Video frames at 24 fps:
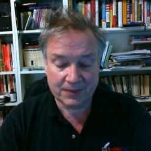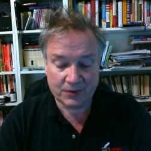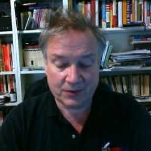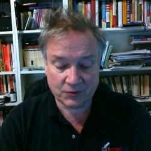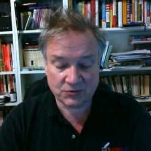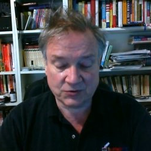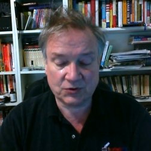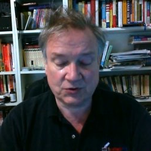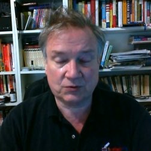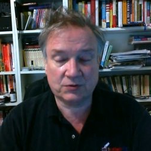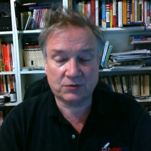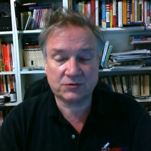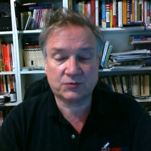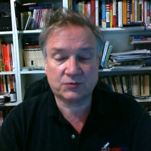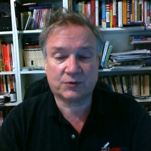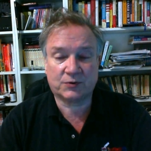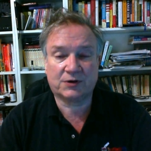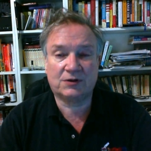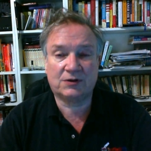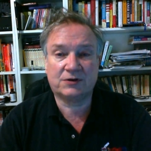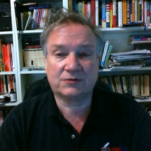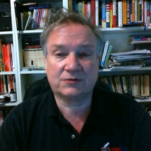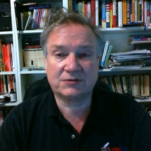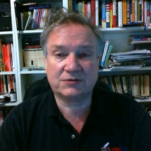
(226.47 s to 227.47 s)
those holes were
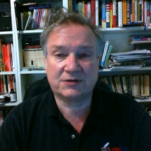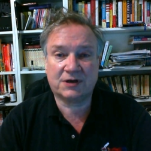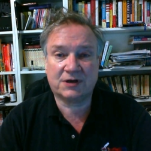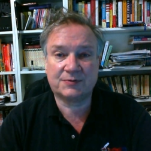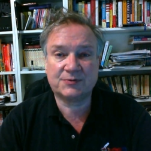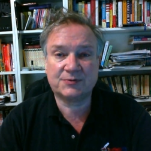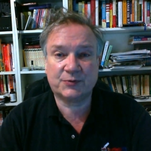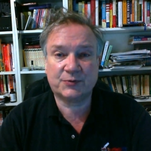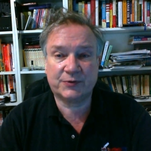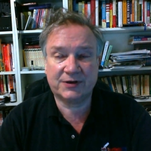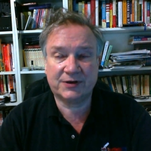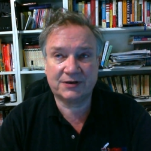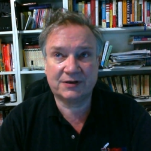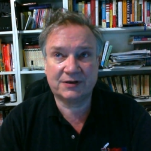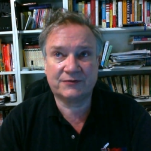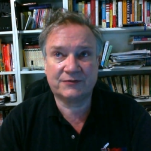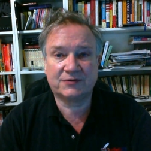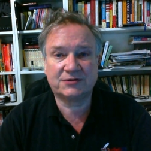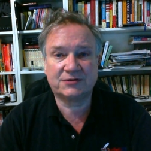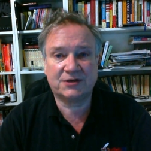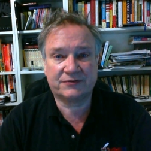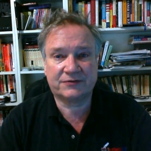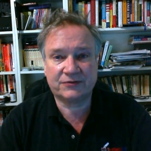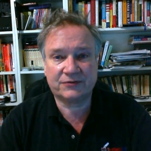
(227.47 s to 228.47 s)
closed up, so we didn't
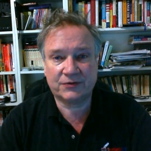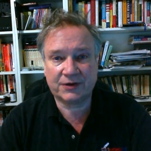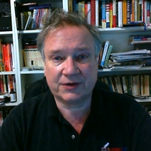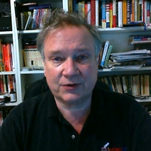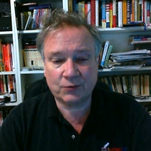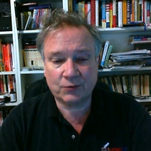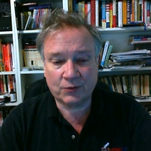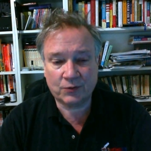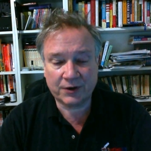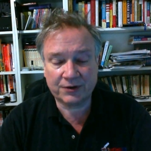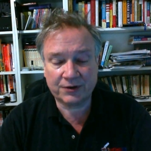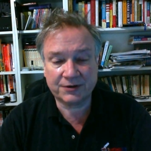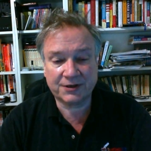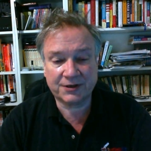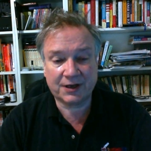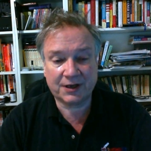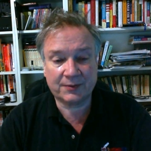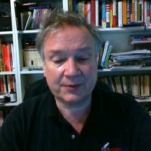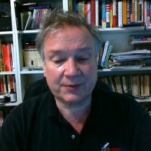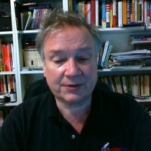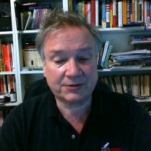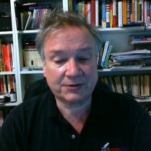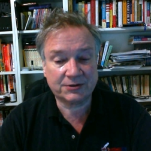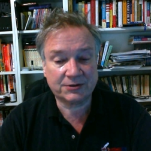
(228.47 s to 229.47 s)
even suffer any water
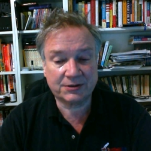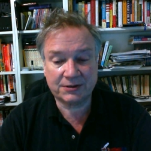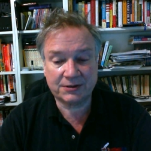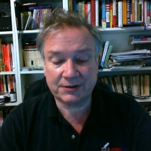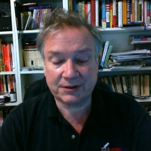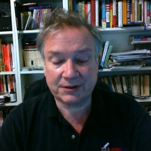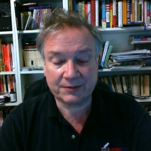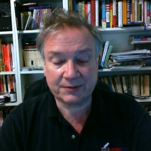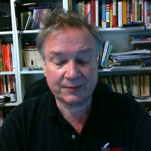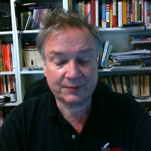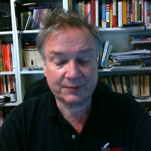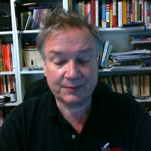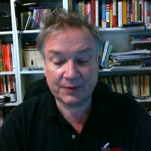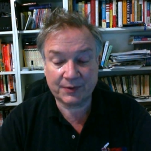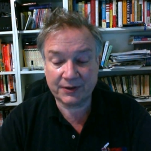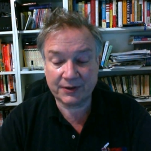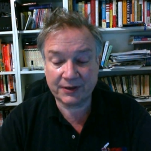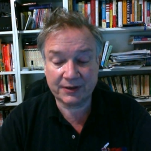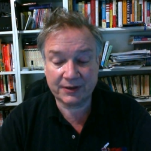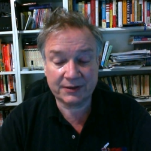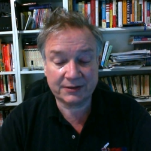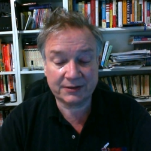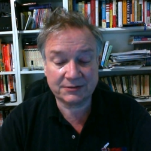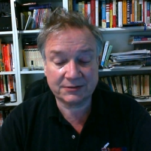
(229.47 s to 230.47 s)
damage. But
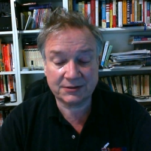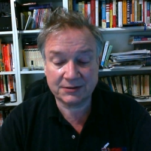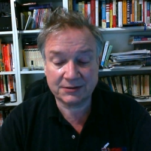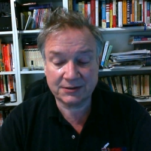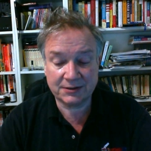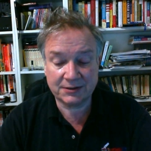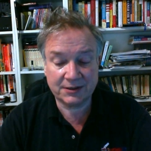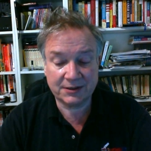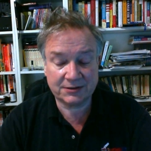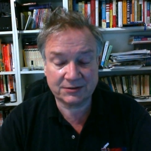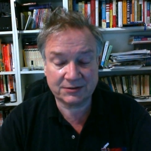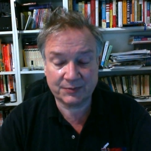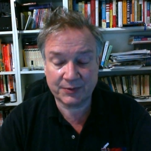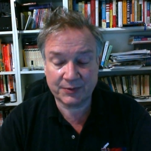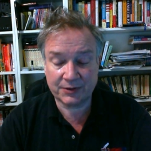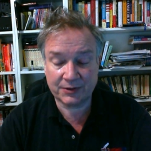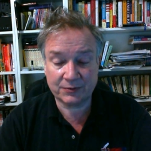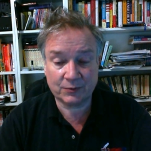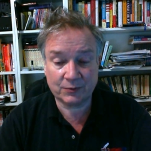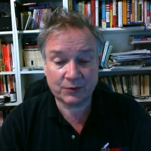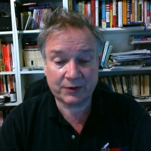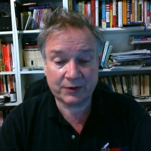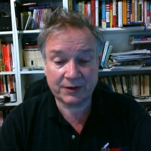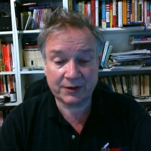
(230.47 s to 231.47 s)
it has
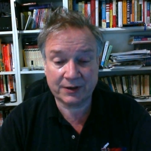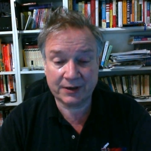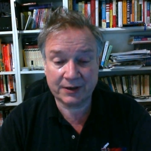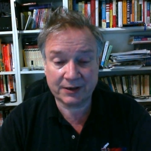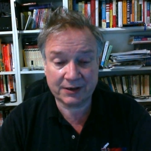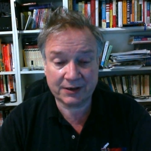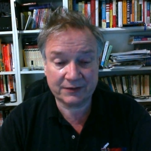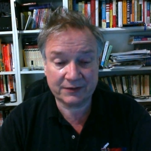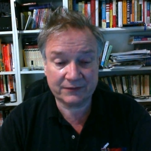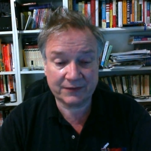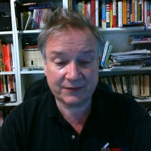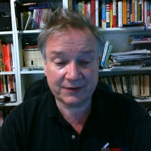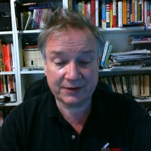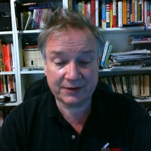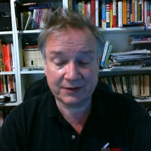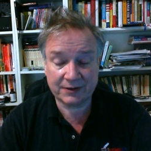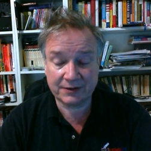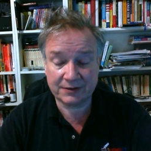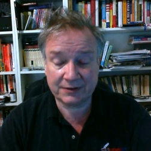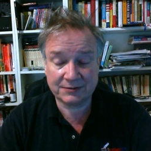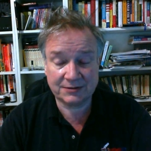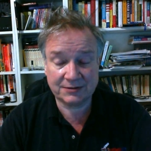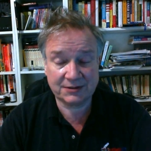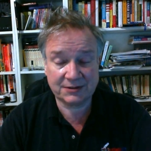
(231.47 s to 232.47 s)
been one heck of
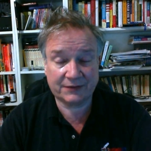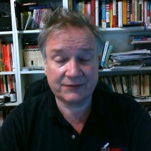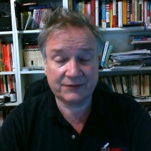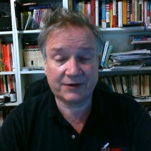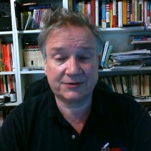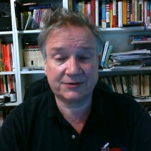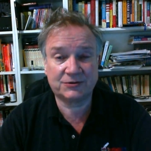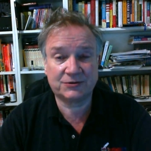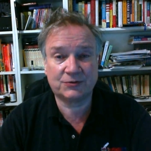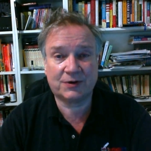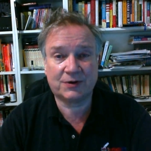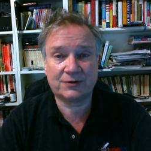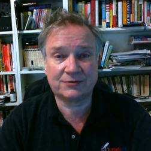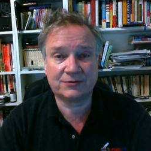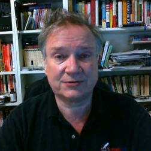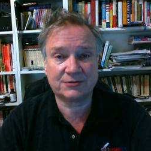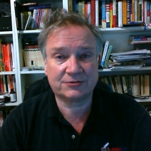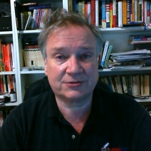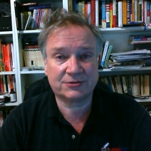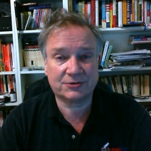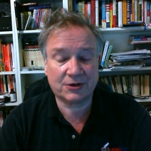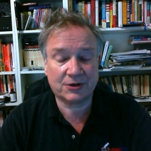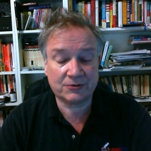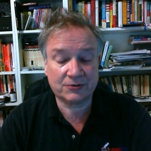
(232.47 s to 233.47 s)
a 72
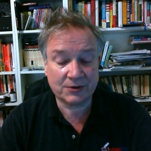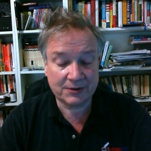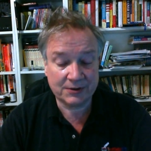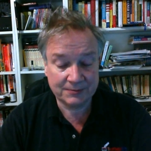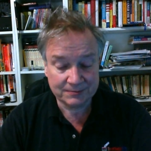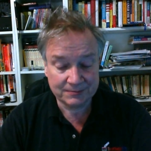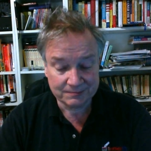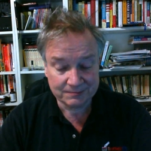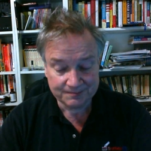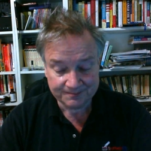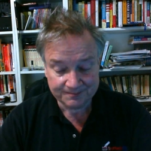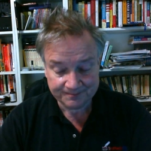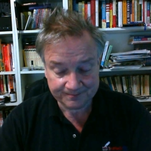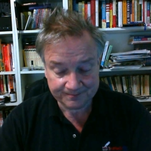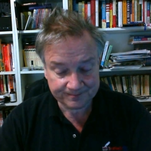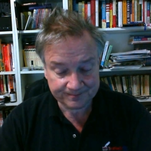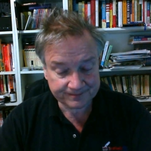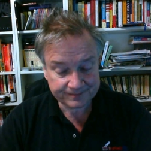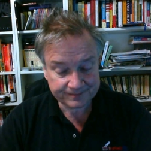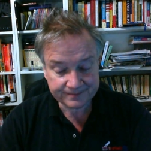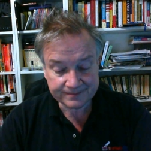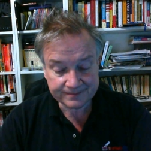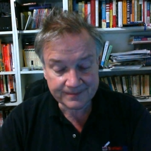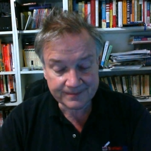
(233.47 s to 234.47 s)
hours or so.
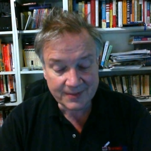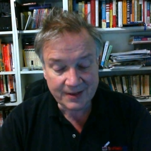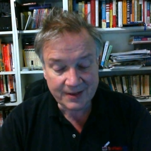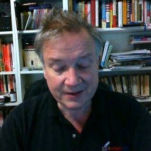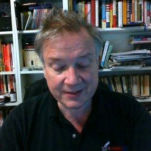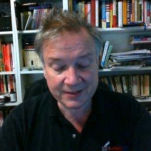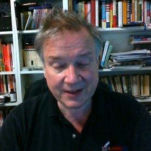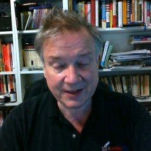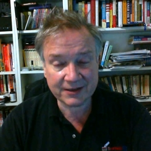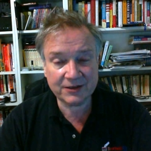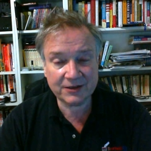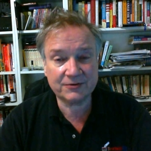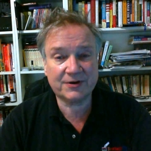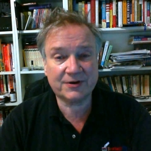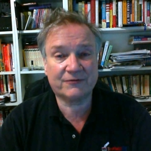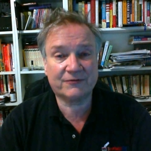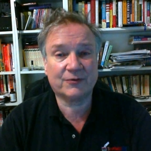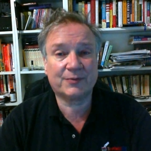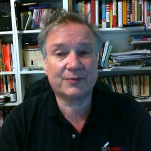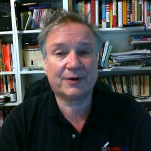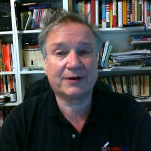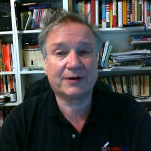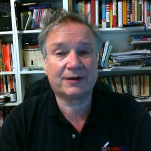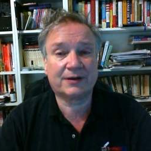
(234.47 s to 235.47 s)
Thank you to
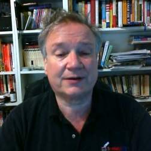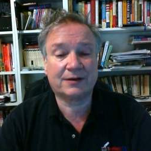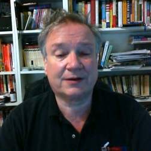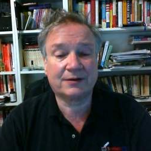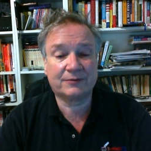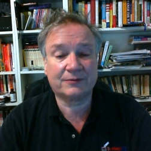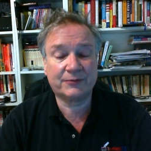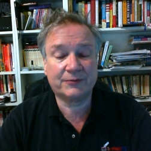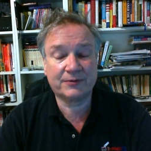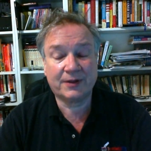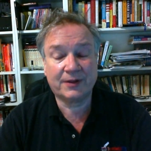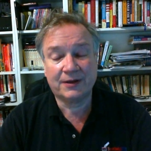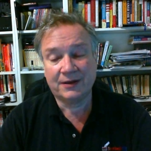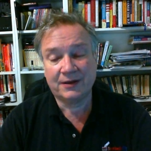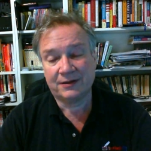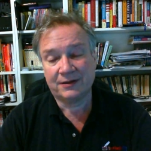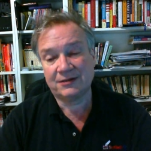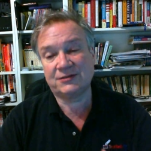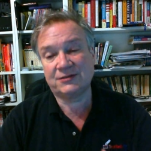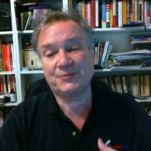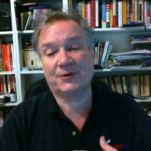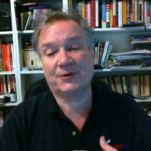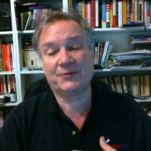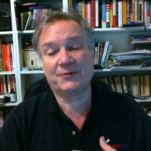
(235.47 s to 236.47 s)
everybody.
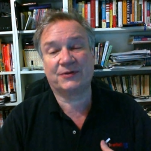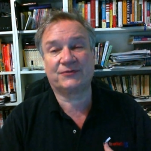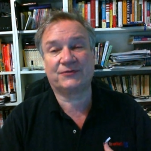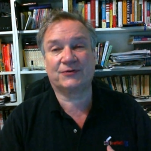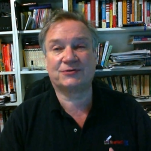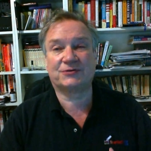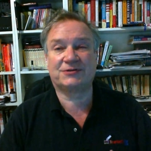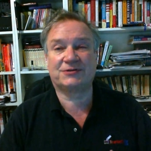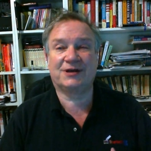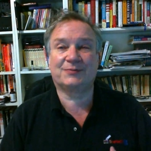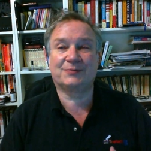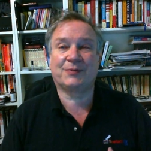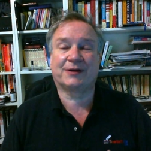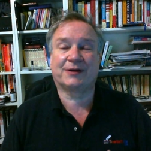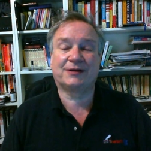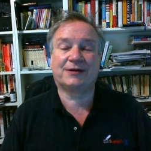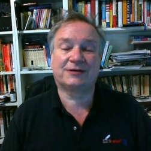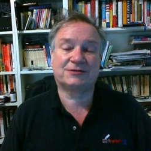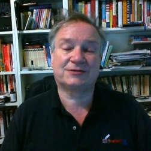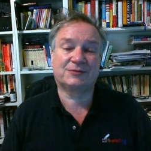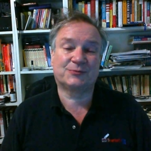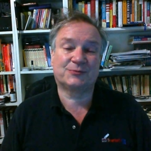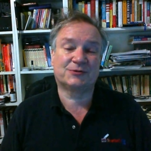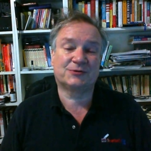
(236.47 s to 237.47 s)
This is probably the first time my
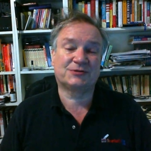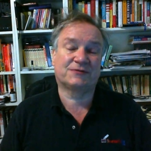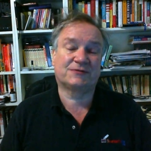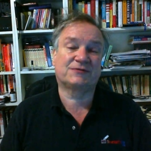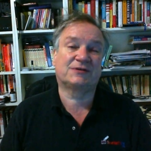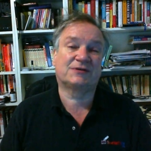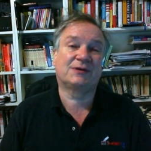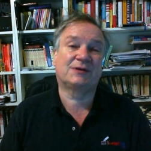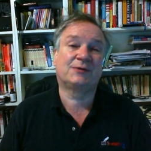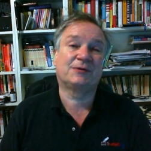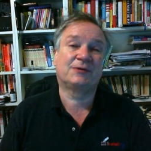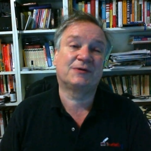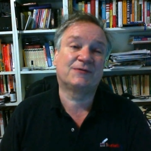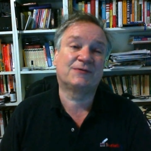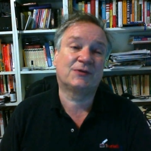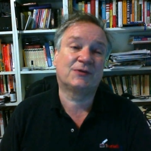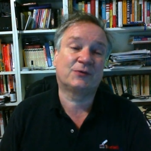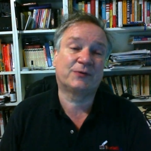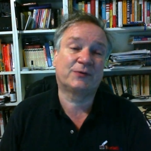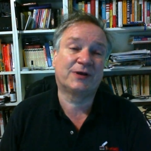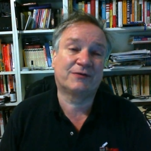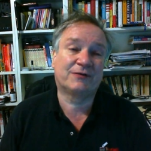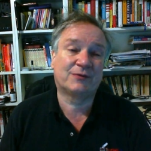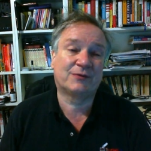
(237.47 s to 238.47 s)
customers have seen me, even
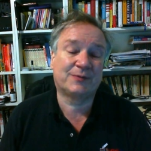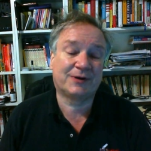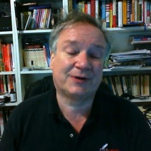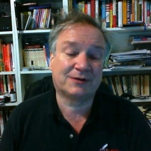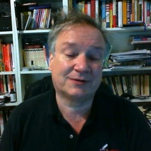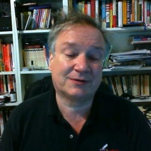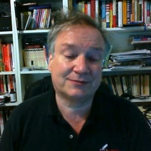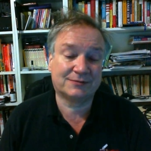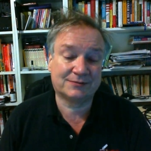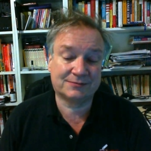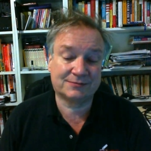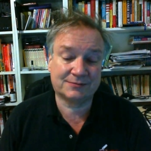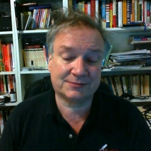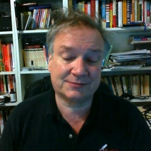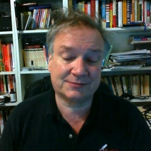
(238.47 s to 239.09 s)
though we have about